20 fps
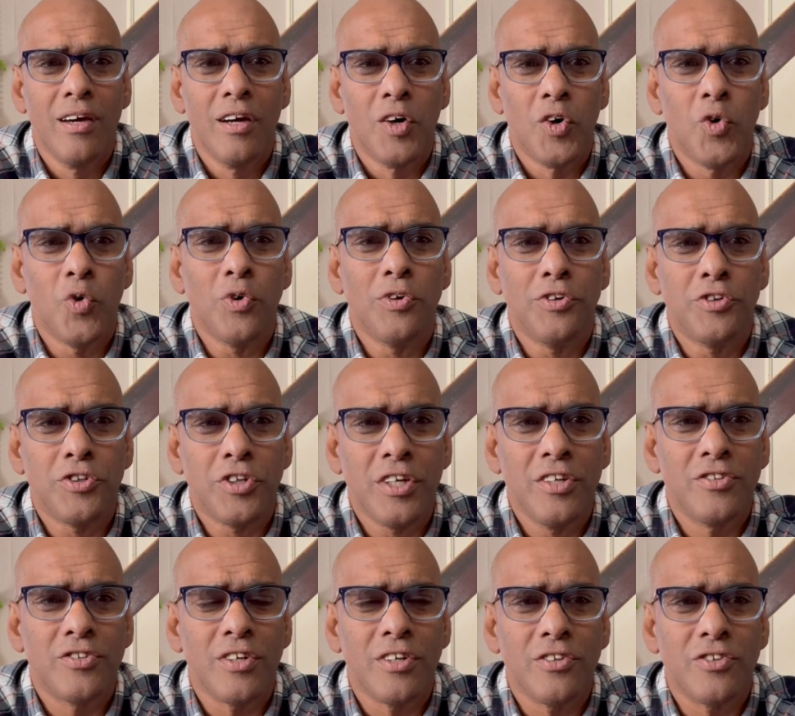who
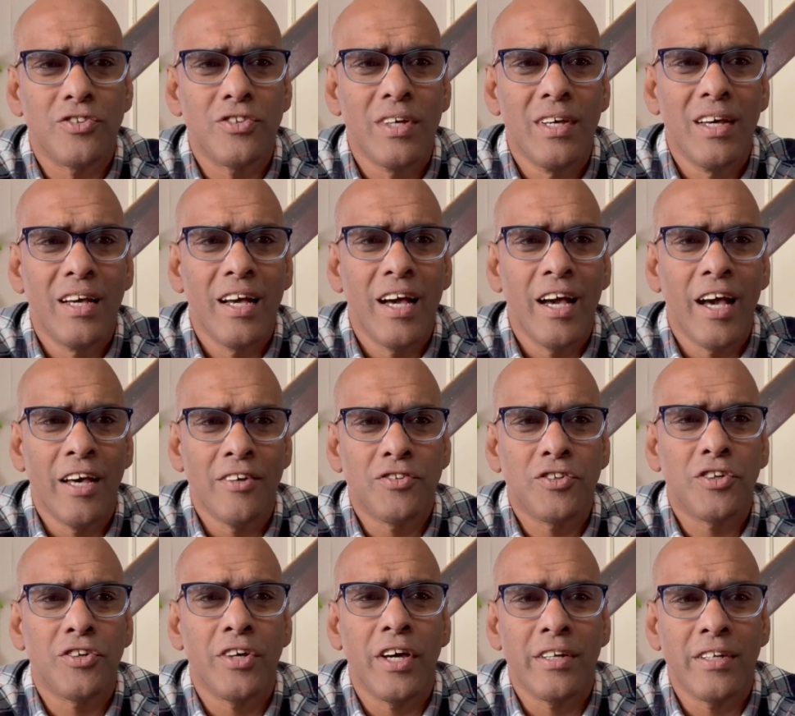Jesus has
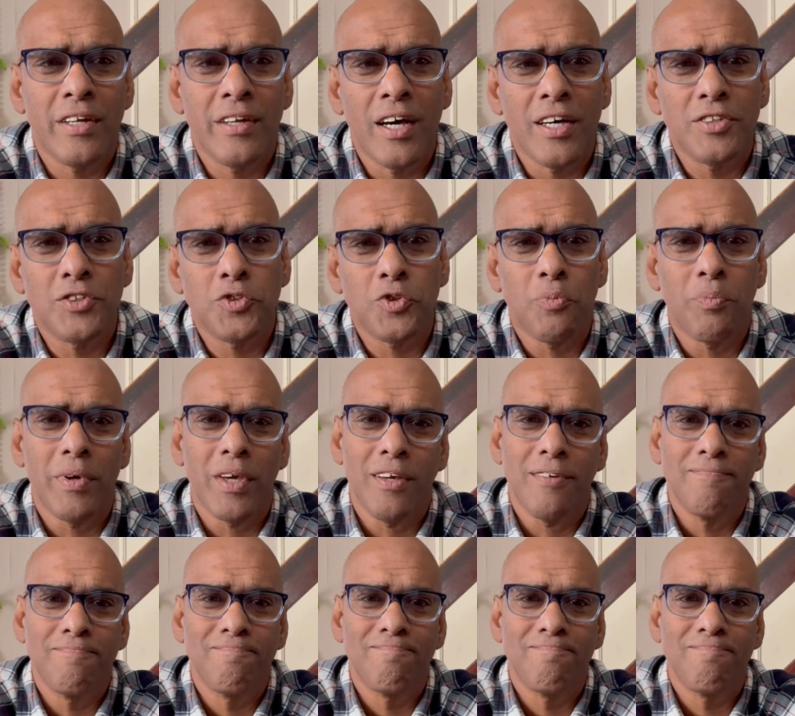created us to be.